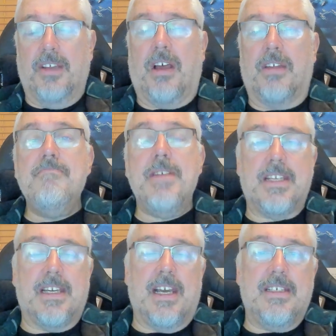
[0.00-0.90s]
an
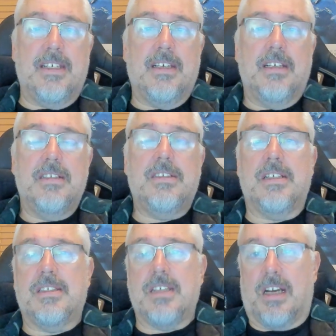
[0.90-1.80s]
unmitigated
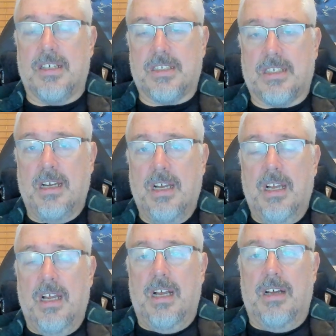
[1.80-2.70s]
disaster.
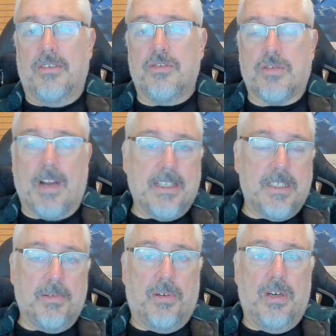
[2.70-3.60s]
Uh,
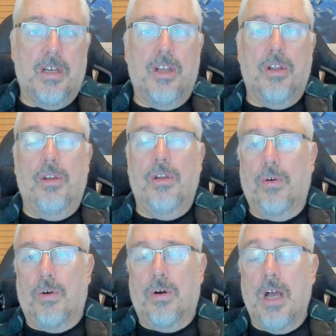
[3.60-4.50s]
transport,
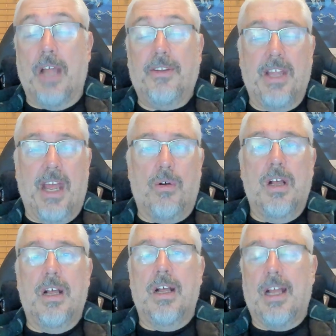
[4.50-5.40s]
law, and now
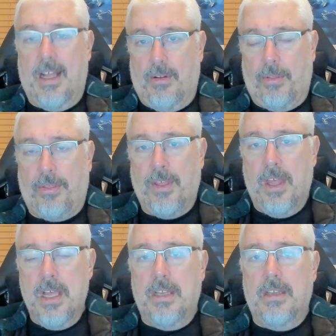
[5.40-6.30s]
health.
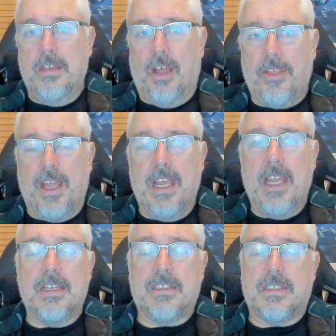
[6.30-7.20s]
Nothing
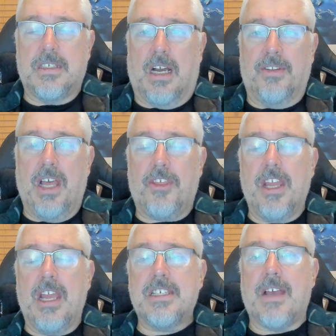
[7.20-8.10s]
he has done,
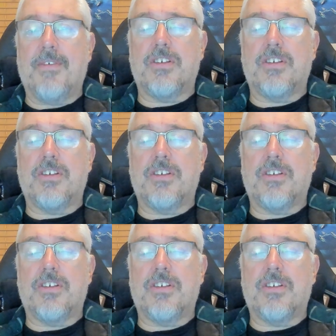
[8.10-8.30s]
nothing he has ever